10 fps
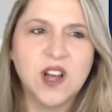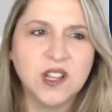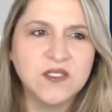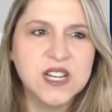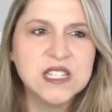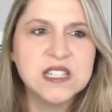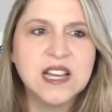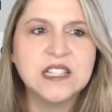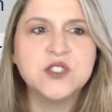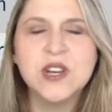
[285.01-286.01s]
all of us.
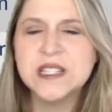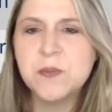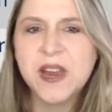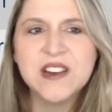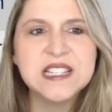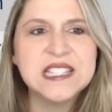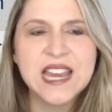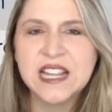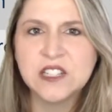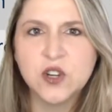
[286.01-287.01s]
Transparent
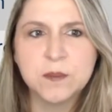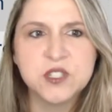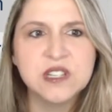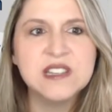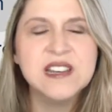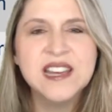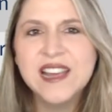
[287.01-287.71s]
data encryption.